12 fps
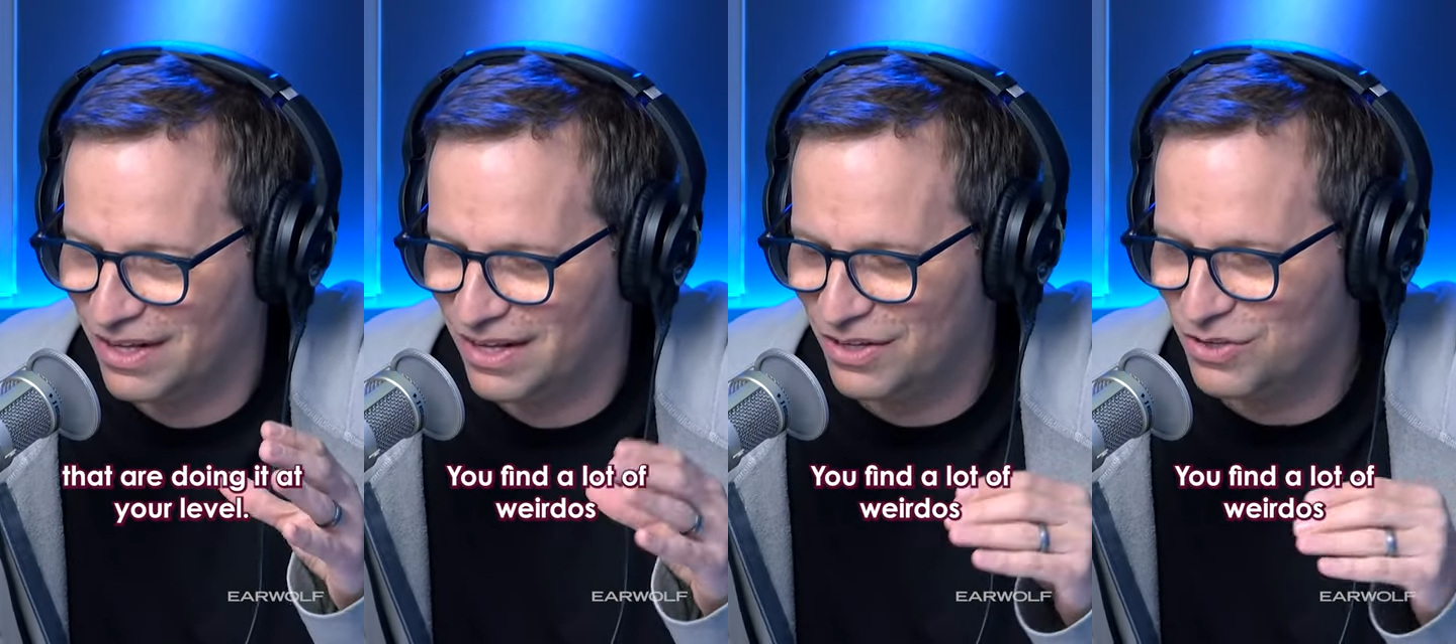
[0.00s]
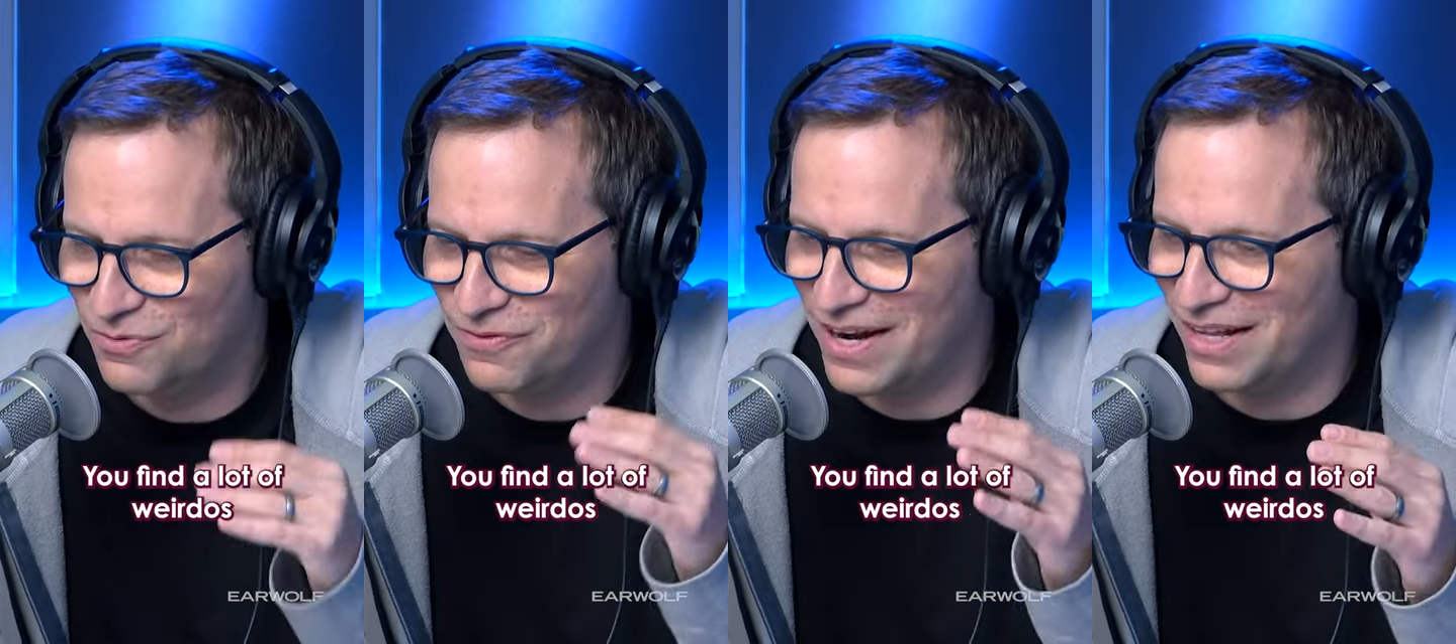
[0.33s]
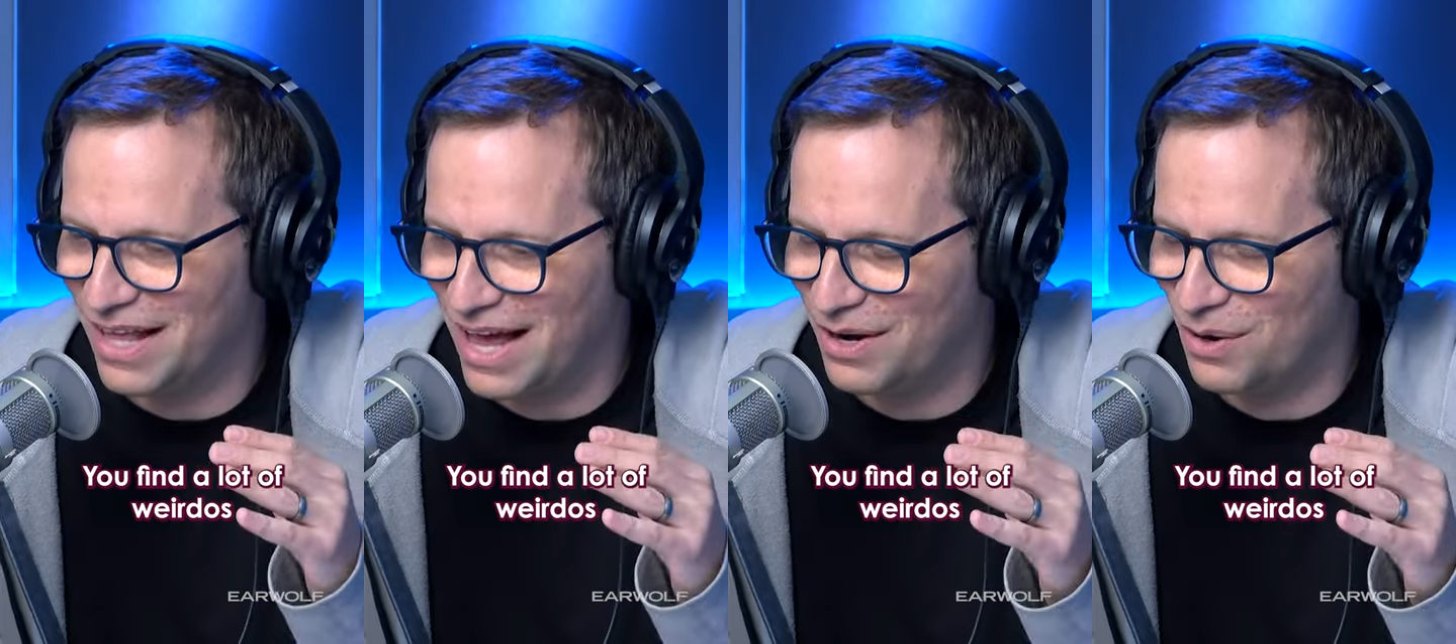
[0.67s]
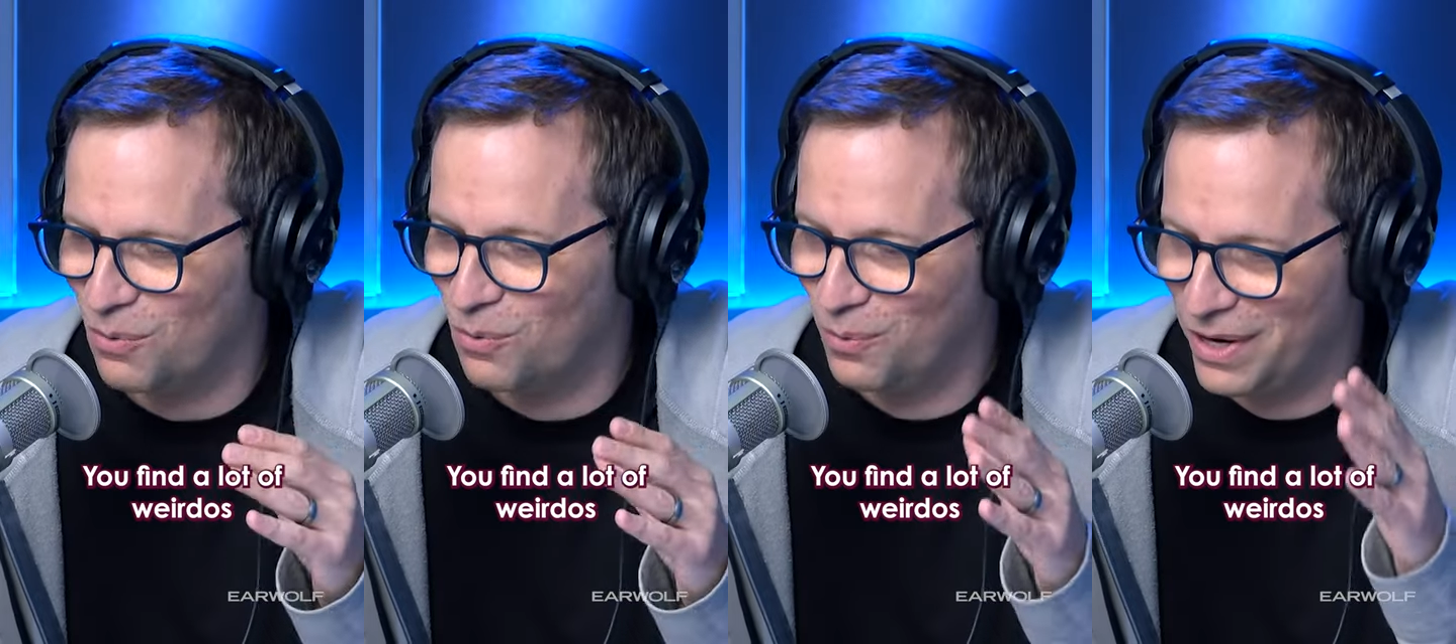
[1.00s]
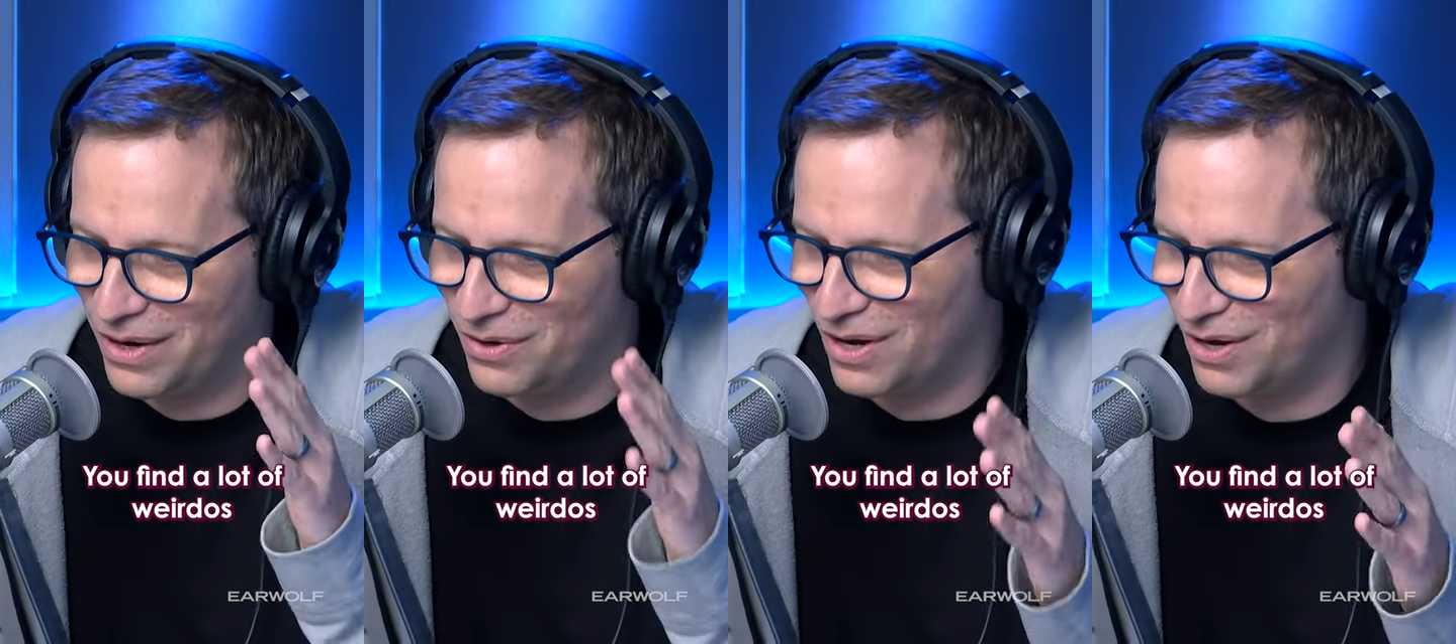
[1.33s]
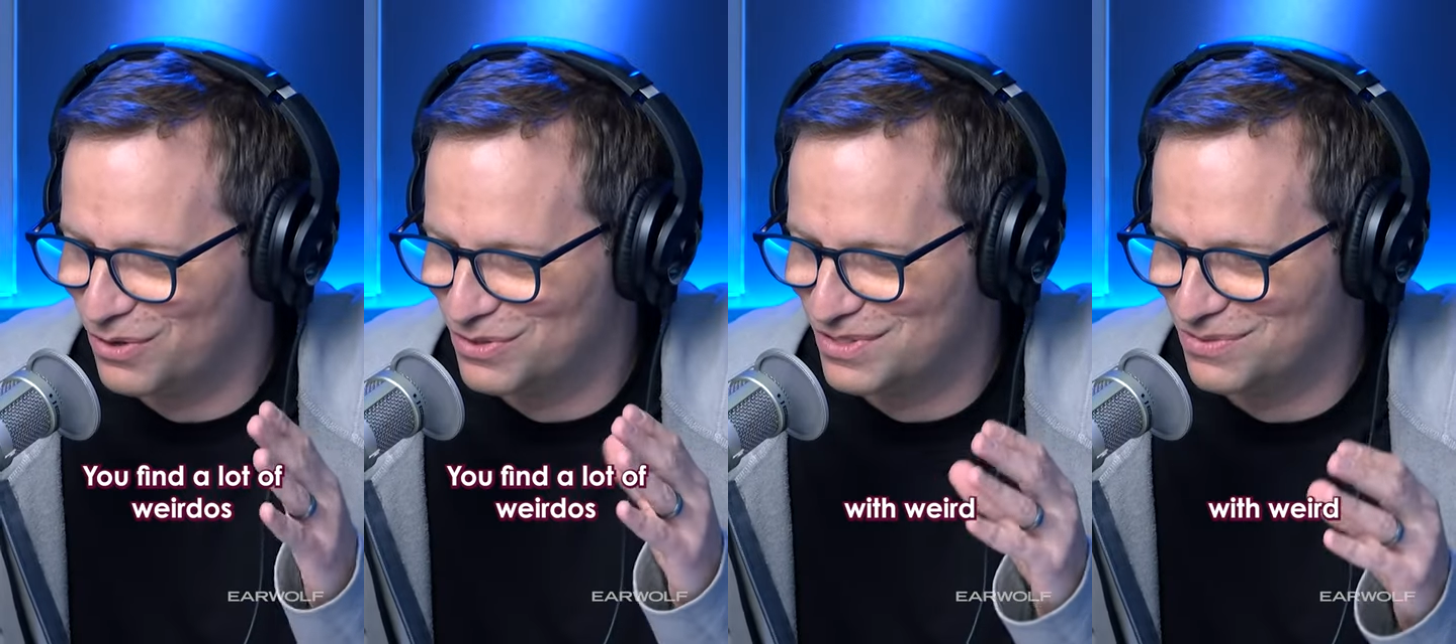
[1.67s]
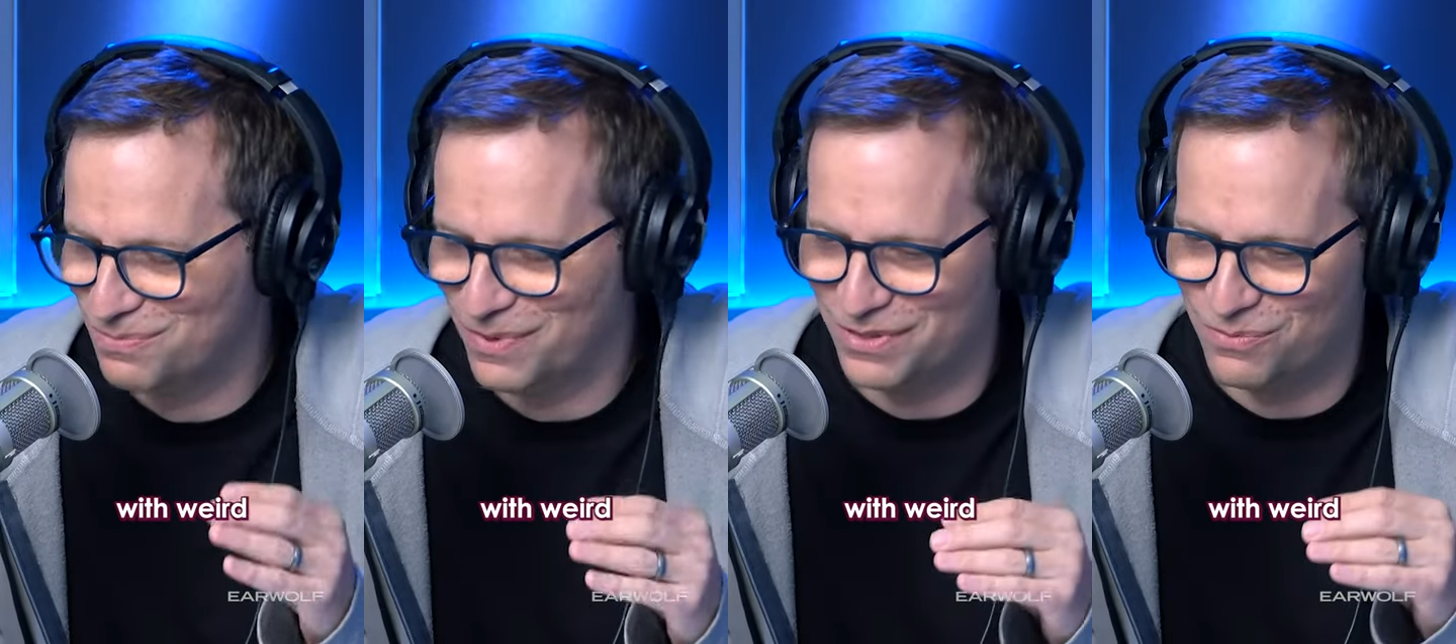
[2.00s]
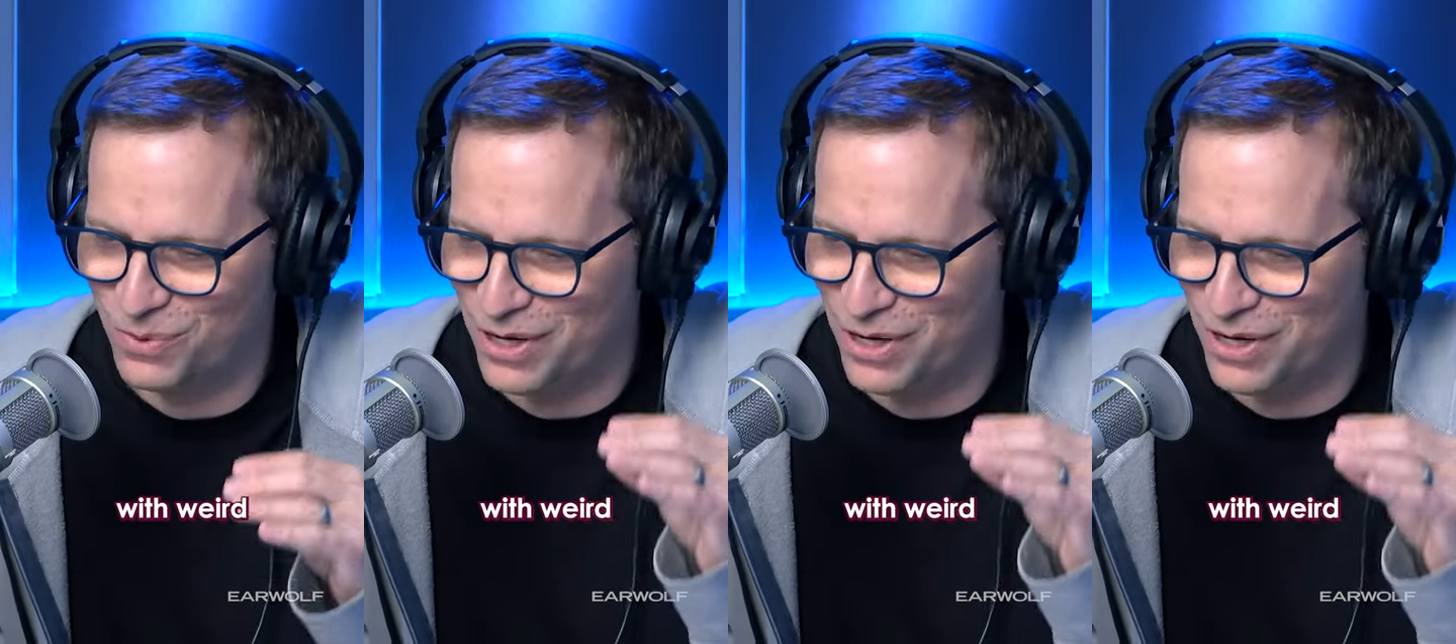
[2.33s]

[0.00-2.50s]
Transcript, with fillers: You find a lot of weirdos with yep.